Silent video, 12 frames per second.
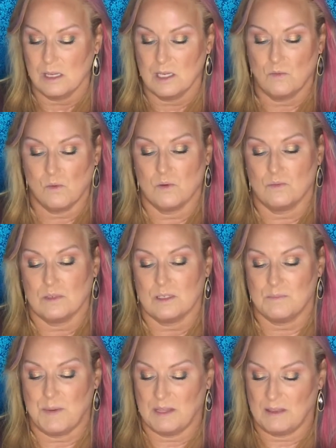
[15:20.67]
You won't
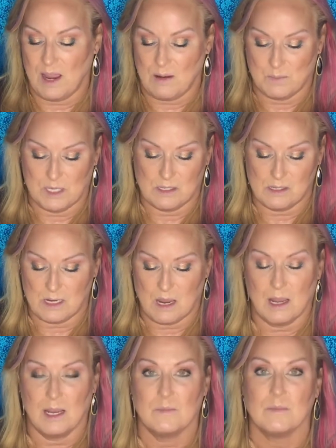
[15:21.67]
spend that much
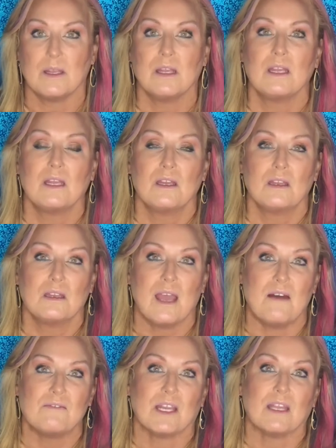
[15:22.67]
time
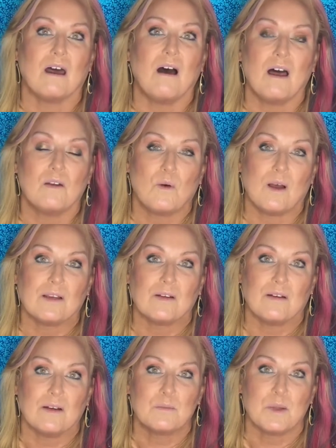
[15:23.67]
having it on while
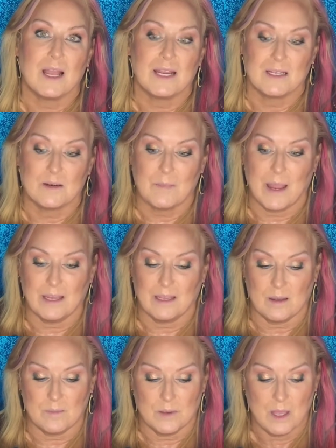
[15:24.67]
you're applying your
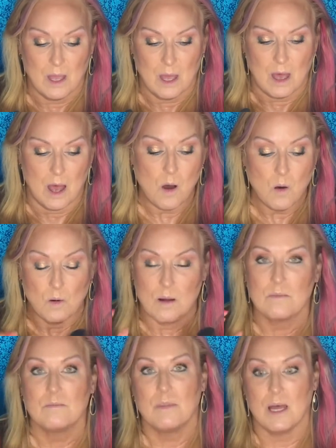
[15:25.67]
makeup. Oh,
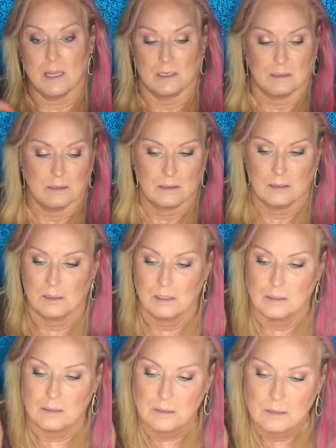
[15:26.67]
but
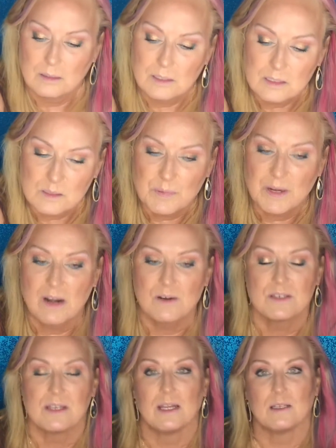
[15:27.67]
let's put on our
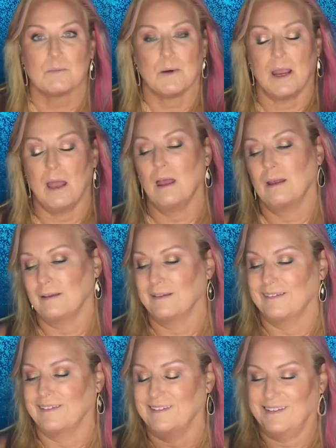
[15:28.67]
setting spray
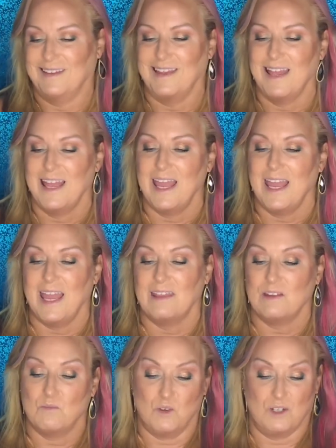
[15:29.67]

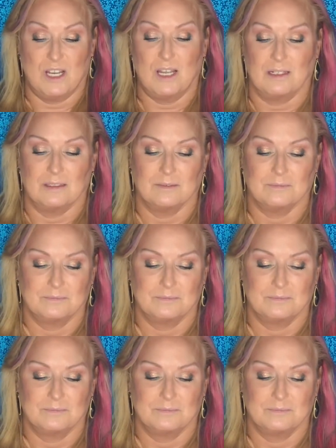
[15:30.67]
and then we're done.